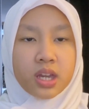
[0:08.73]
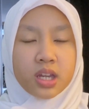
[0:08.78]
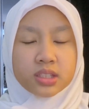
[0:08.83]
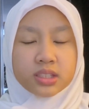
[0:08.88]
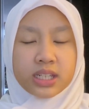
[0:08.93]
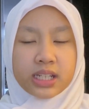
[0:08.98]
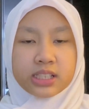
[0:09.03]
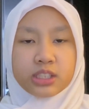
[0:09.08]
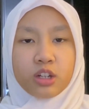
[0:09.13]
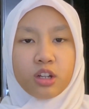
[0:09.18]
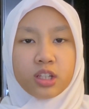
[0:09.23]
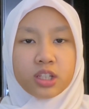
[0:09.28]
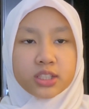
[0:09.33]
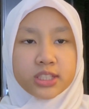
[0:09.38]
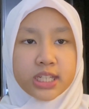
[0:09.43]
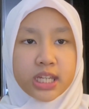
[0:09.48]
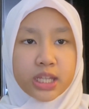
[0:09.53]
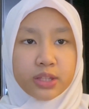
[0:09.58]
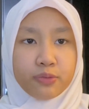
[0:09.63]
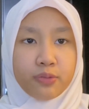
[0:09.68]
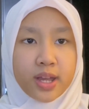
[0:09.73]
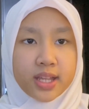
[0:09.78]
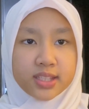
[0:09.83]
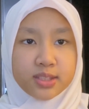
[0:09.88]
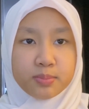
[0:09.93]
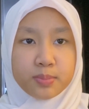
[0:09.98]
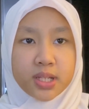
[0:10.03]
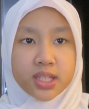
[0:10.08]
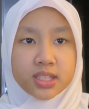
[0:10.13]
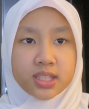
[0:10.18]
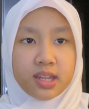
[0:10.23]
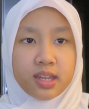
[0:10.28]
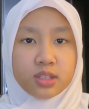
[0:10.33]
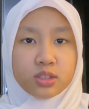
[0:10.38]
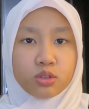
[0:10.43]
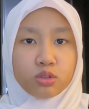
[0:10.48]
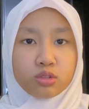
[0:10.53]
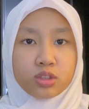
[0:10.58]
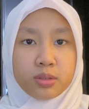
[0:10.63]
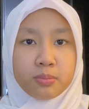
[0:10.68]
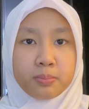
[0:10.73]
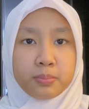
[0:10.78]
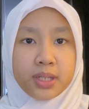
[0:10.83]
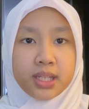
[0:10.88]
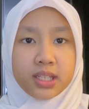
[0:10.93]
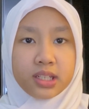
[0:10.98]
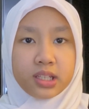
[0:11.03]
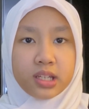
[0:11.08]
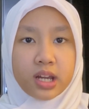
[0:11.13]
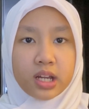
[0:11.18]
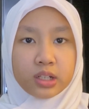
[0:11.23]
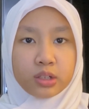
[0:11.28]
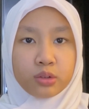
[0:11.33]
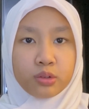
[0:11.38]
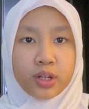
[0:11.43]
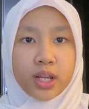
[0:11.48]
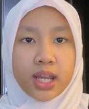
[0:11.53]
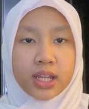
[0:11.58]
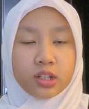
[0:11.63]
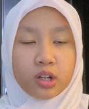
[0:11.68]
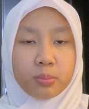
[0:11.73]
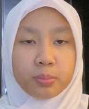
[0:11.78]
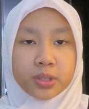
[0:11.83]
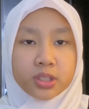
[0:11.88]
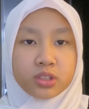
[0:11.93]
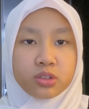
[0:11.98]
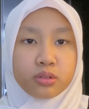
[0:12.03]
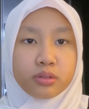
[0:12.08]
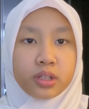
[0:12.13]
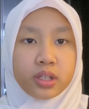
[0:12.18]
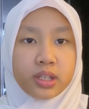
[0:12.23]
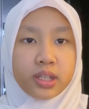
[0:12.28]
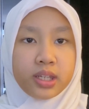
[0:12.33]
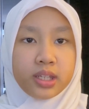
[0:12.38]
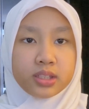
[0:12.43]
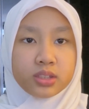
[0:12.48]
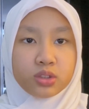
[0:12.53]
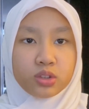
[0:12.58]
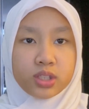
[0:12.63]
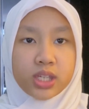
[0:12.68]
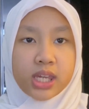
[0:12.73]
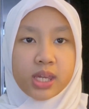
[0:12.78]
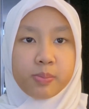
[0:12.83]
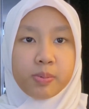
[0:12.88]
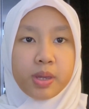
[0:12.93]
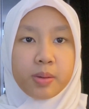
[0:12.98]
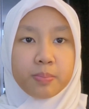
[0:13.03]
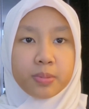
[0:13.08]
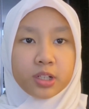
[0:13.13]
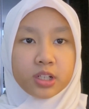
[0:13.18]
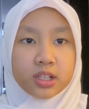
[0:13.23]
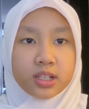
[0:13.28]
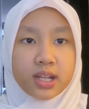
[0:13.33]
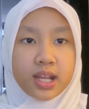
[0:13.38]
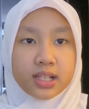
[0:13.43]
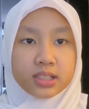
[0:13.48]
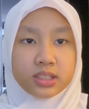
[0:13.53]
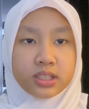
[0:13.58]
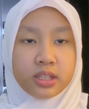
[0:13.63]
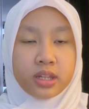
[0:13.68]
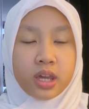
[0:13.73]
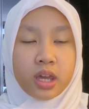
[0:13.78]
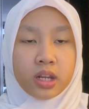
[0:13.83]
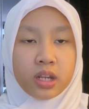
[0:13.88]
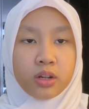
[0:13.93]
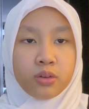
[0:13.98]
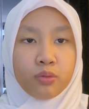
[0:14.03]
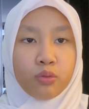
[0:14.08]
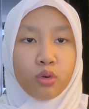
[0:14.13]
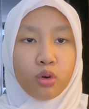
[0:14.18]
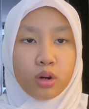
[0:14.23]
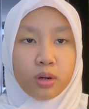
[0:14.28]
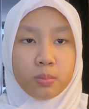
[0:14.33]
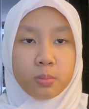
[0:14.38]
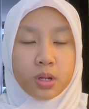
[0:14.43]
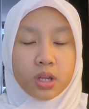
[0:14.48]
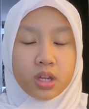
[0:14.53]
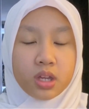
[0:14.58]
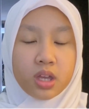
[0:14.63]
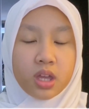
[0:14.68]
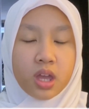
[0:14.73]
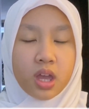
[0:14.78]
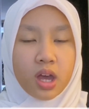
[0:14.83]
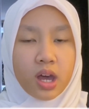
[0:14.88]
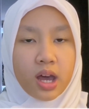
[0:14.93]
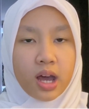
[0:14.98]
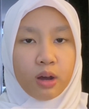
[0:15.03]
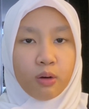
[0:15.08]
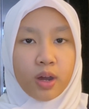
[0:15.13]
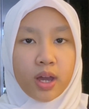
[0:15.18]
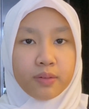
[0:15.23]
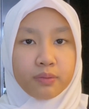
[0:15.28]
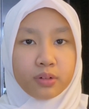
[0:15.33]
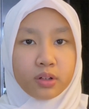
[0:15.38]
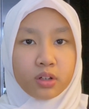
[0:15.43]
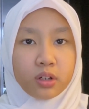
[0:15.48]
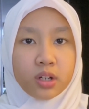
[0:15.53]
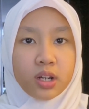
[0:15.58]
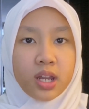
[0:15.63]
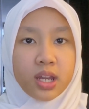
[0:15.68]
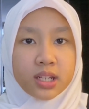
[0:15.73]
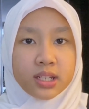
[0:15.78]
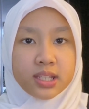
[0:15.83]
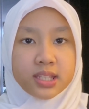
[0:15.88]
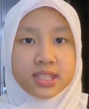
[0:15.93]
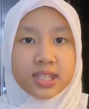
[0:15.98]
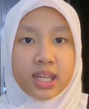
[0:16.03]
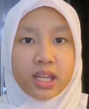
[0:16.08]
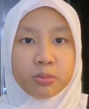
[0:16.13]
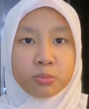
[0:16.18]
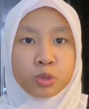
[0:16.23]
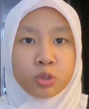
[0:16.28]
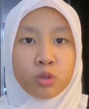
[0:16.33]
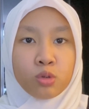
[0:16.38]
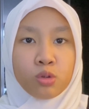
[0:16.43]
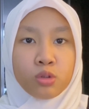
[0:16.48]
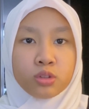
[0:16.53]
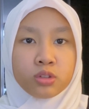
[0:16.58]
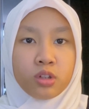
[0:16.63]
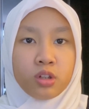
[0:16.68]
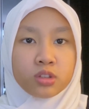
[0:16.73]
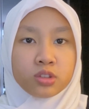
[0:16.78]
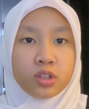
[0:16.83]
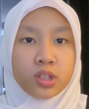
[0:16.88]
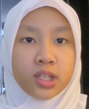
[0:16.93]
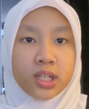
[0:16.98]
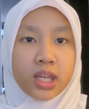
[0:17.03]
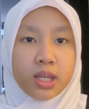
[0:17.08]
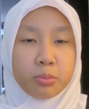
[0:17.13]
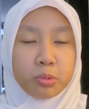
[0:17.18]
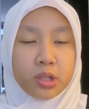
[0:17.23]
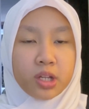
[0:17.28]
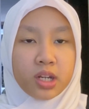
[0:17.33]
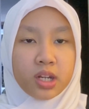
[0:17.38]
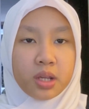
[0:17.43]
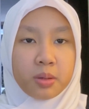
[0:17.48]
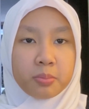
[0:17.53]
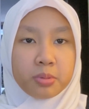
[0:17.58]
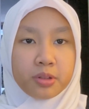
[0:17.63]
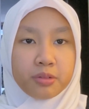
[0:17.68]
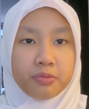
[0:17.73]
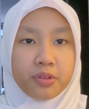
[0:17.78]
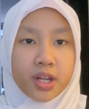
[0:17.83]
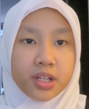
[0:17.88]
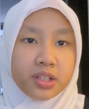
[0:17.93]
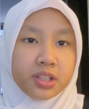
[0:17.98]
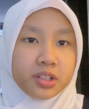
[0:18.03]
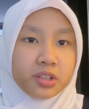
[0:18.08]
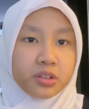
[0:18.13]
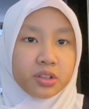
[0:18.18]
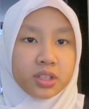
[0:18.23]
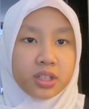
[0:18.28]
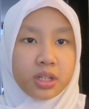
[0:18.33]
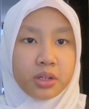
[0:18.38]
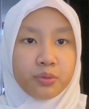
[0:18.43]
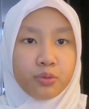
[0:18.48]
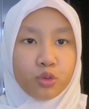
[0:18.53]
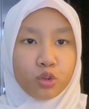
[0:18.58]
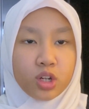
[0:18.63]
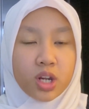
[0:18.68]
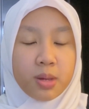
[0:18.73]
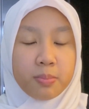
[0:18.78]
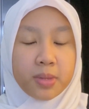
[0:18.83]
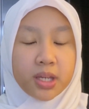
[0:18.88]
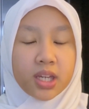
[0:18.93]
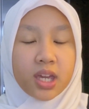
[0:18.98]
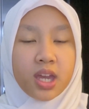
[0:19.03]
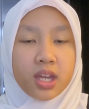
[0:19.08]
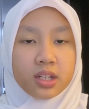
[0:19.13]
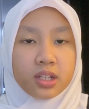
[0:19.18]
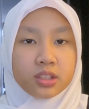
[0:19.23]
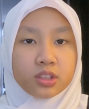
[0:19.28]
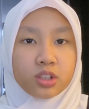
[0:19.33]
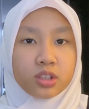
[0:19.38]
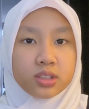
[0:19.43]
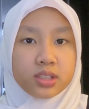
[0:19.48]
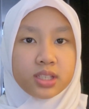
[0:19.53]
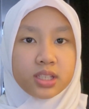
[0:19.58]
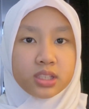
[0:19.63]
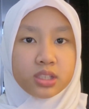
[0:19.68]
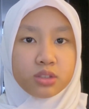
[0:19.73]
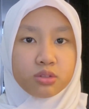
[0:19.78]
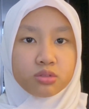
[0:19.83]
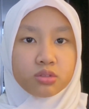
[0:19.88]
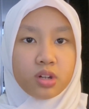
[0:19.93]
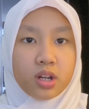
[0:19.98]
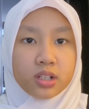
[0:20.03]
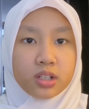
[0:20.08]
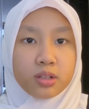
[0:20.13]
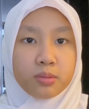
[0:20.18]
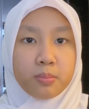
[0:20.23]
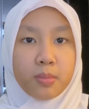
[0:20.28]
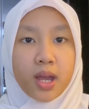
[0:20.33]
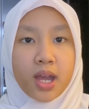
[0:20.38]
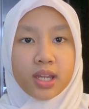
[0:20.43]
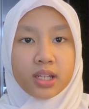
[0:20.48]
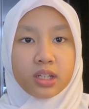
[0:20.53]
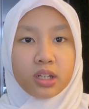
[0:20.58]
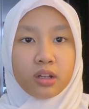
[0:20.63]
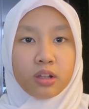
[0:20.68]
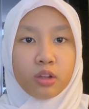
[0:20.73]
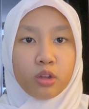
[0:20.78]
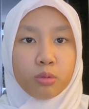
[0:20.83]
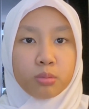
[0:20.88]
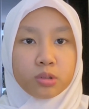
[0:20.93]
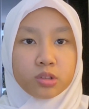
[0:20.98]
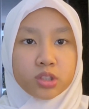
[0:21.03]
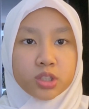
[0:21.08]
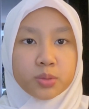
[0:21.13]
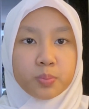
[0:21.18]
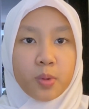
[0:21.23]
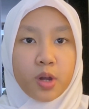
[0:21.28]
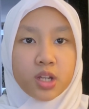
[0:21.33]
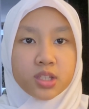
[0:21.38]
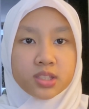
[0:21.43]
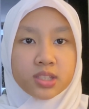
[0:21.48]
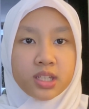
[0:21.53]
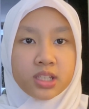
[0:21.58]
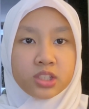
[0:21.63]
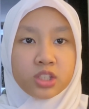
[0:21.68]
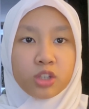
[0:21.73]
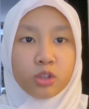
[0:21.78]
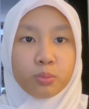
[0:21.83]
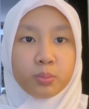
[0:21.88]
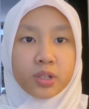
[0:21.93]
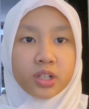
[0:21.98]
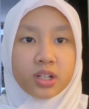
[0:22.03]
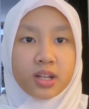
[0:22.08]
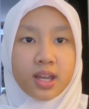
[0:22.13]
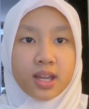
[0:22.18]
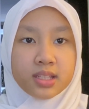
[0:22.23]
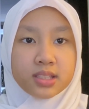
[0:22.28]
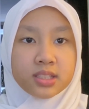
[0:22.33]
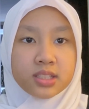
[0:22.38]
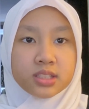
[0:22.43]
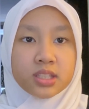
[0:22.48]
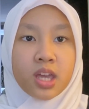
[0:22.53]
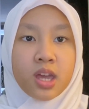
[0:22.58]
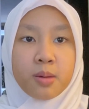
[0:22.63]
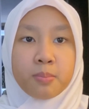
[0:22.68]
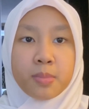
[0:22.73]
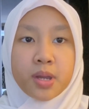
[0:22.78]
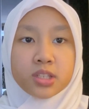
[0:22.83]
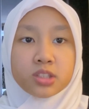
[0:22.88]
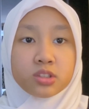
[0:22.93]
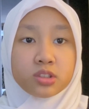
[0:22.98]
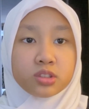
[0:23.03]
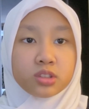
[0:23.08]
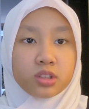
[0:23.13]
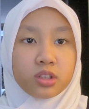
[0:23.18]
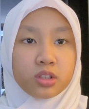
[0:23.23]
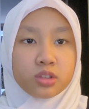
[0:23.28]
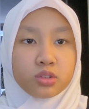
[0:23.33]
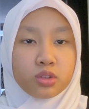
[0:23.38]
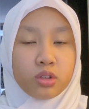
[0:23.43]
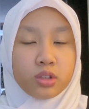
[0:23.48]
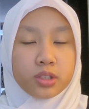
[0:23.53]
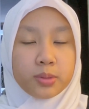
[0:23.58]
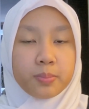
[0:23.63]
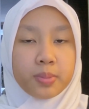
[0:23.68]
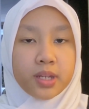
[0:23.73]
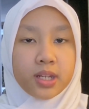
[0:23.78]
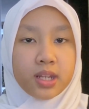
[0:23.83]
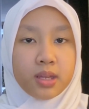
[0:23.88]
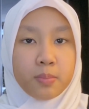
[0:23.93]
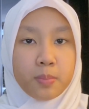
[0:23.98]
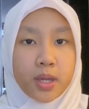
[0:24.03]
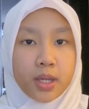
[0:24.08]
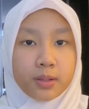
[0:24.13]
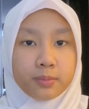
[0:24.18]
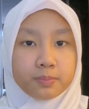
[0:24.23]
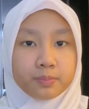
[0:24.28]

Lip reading: Technology advancements and social media create opportunities to keep people connected and informed. However, the same tools also enable and amplify the current infodemic that continues to undermine the global response and jeopardizes measures to control the pandemic.